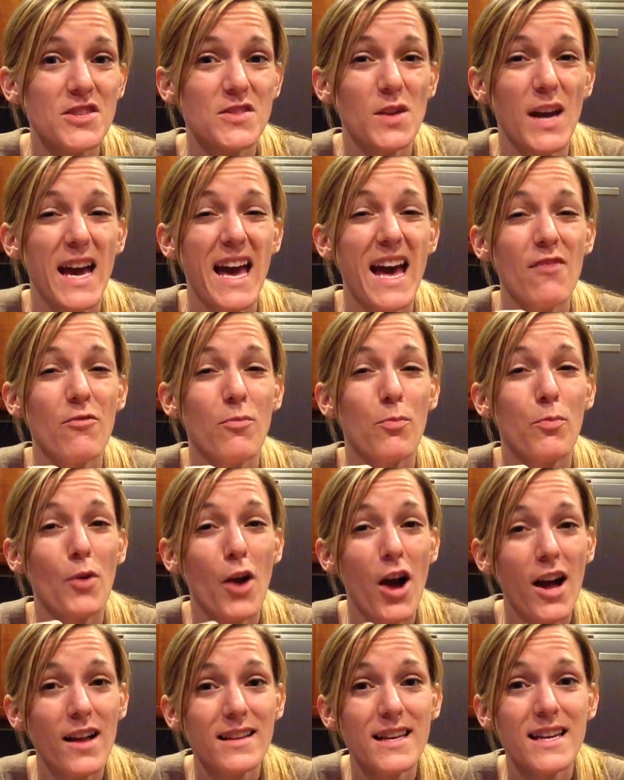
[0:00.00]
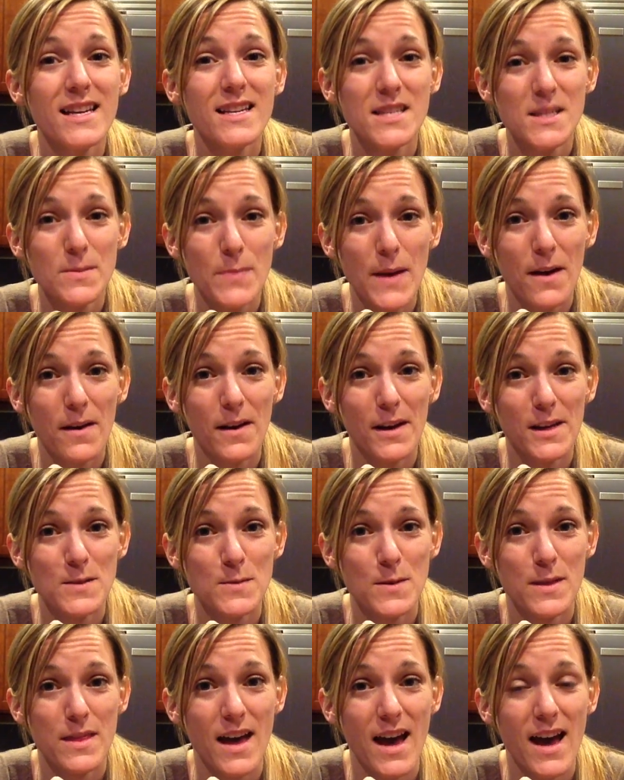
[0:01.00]
So I have broccoli and asparagus
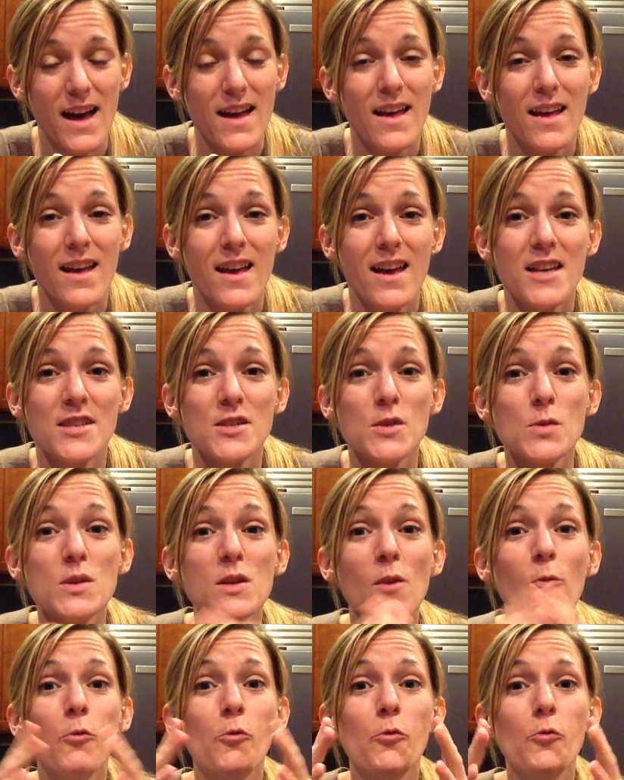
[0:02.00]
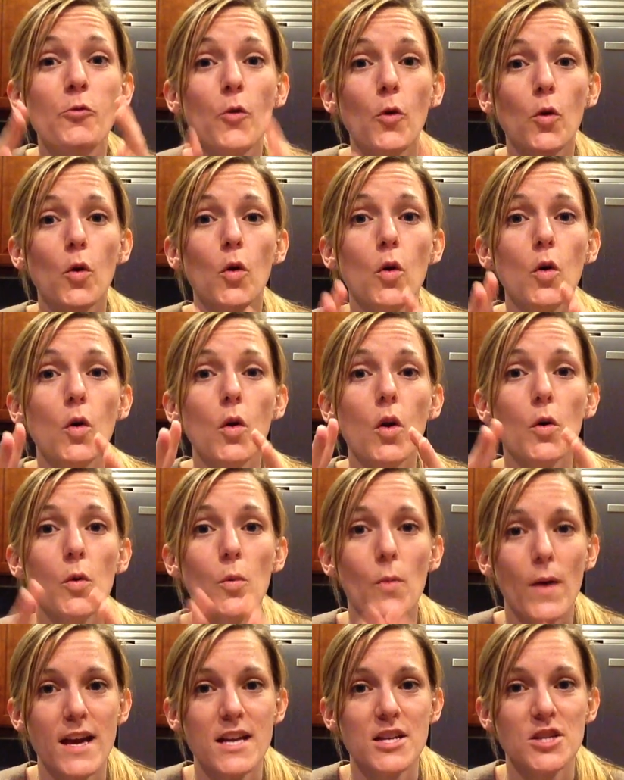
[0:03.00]
with that. So it's a full
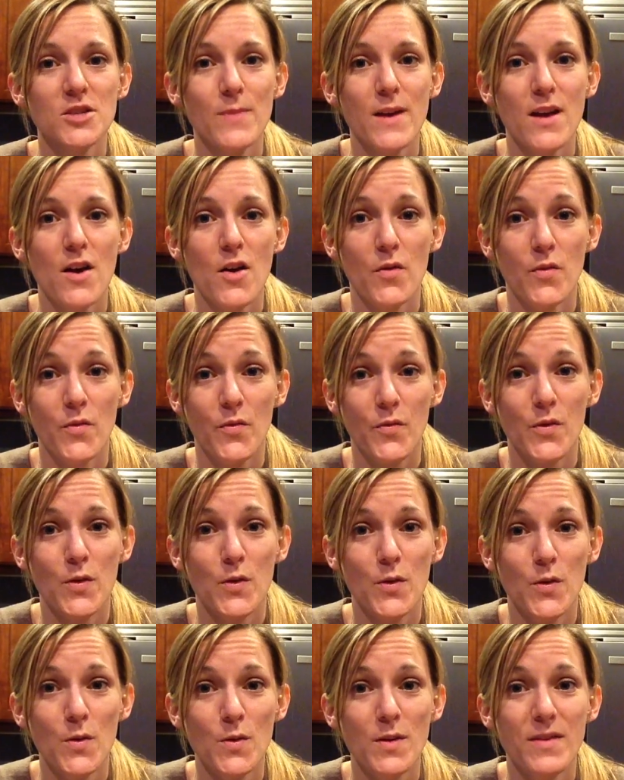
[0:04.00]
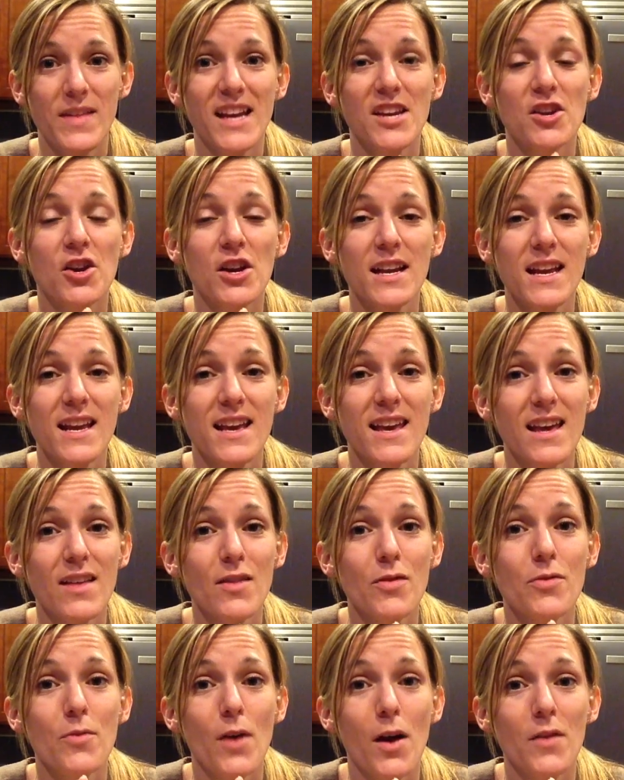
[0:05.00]
arrangement of food that you're gonna
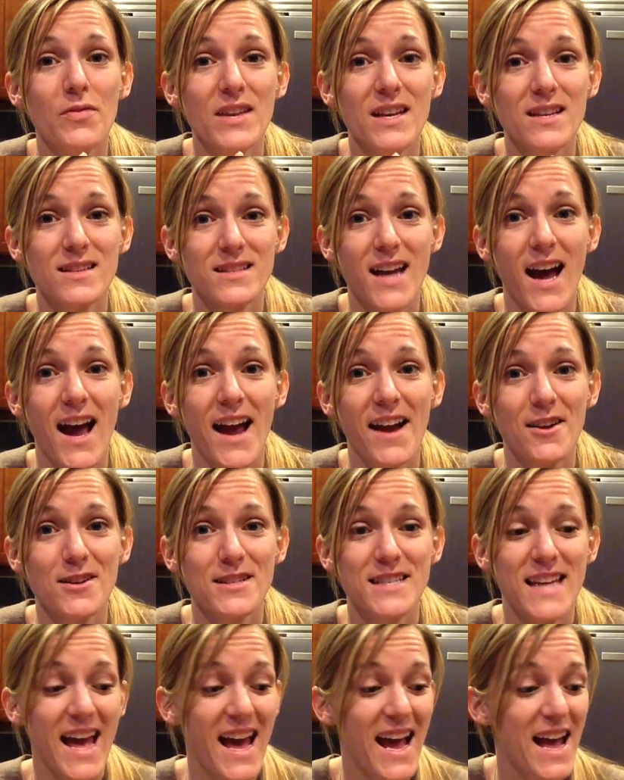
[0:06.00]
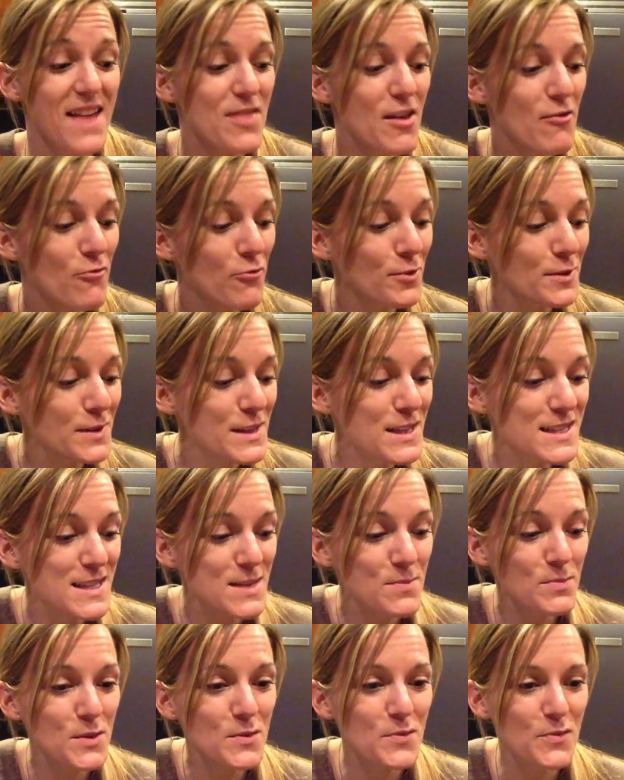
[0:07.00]
get throughout the entire day. And they've really
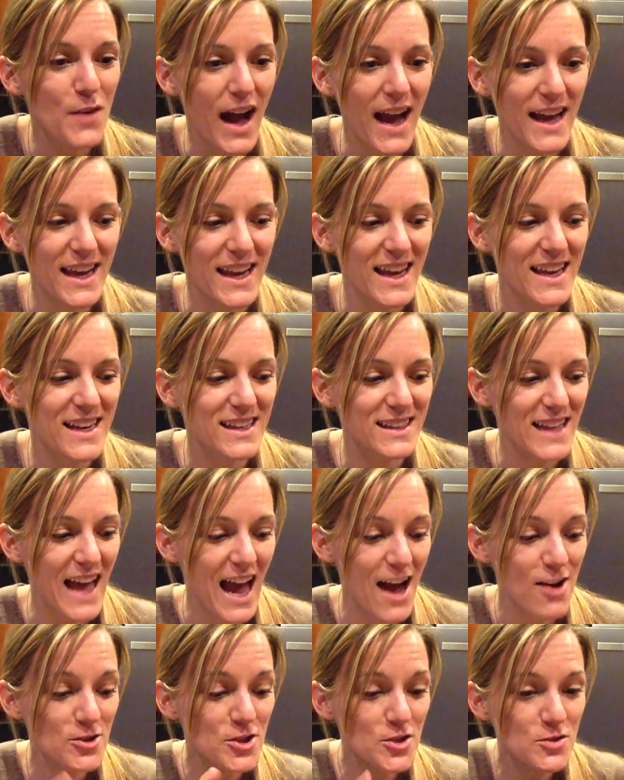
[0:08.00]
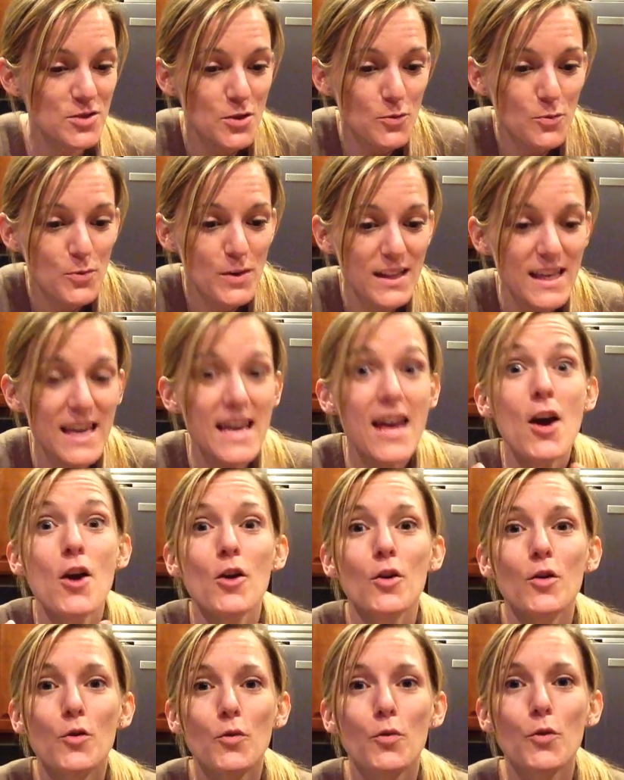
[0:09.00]
simplified it and allowed you to really
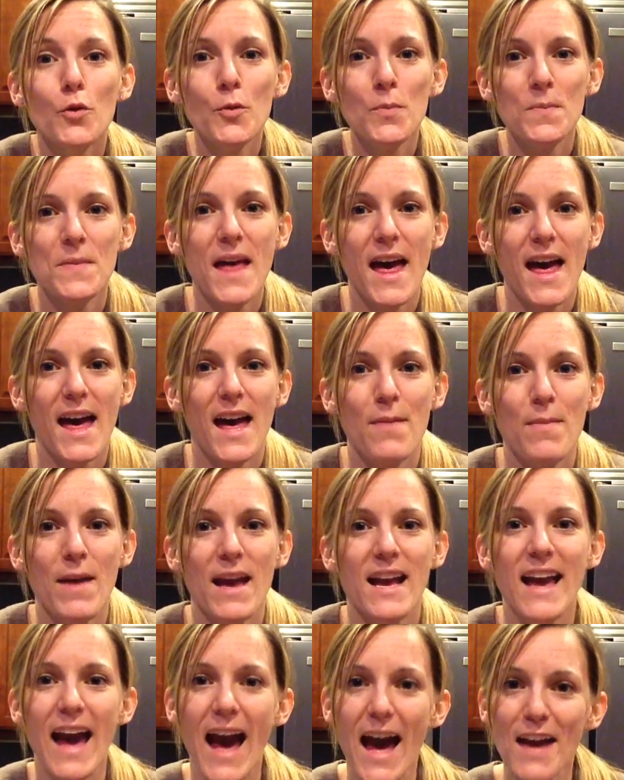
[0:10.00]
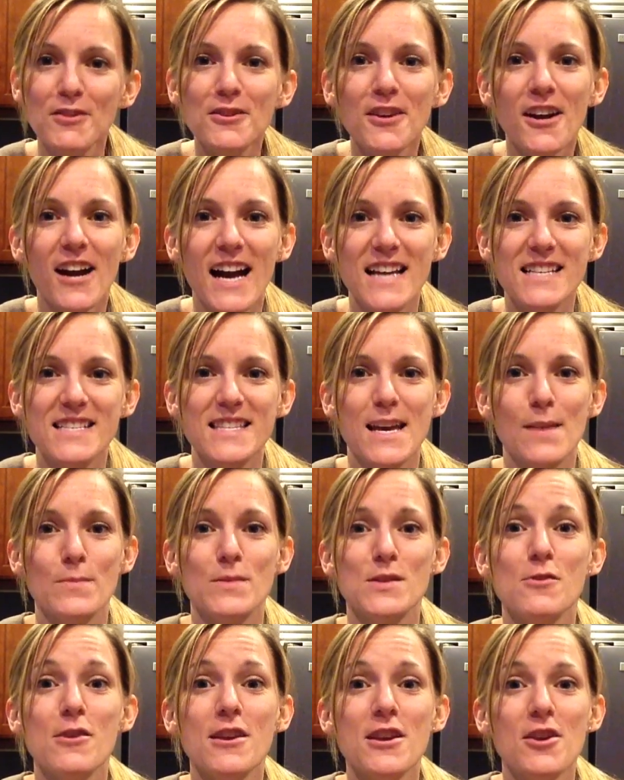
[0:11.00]
group them and categorize them
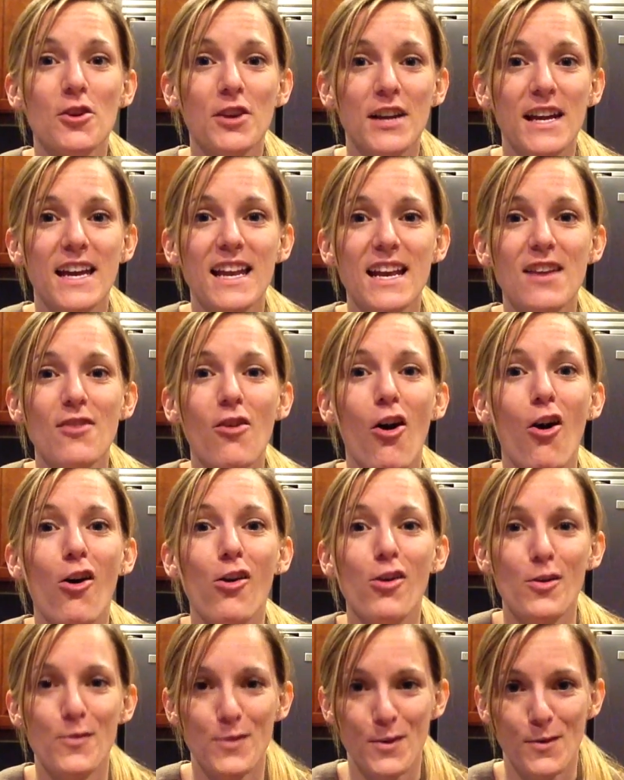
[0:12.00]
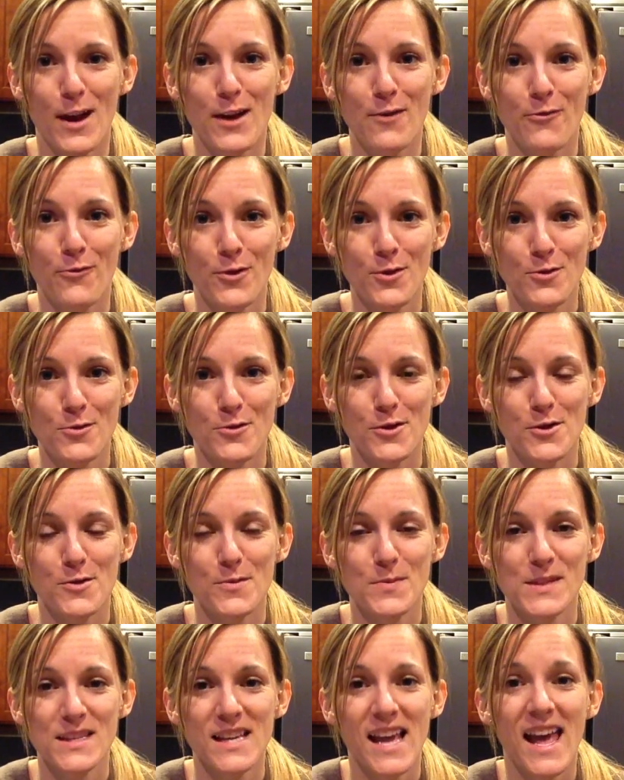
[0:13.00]
so that you're getting all of the right food
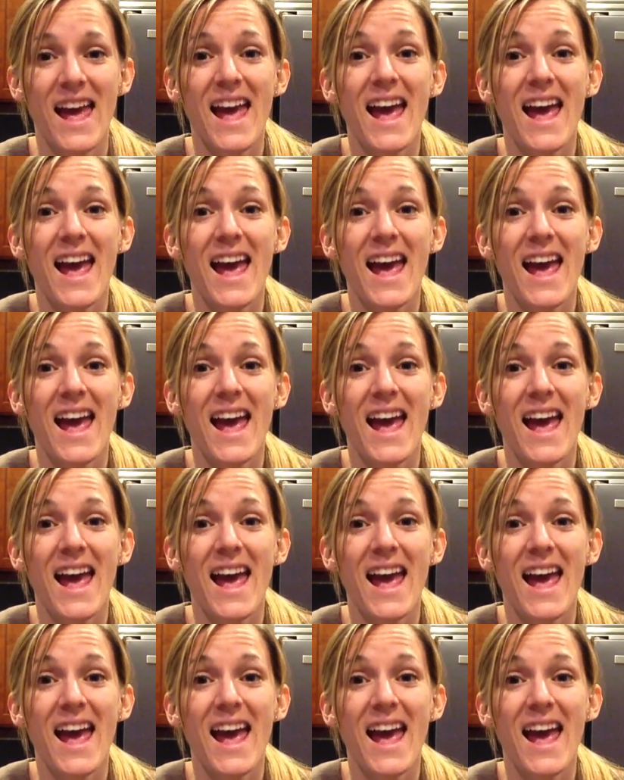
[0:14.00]
groups.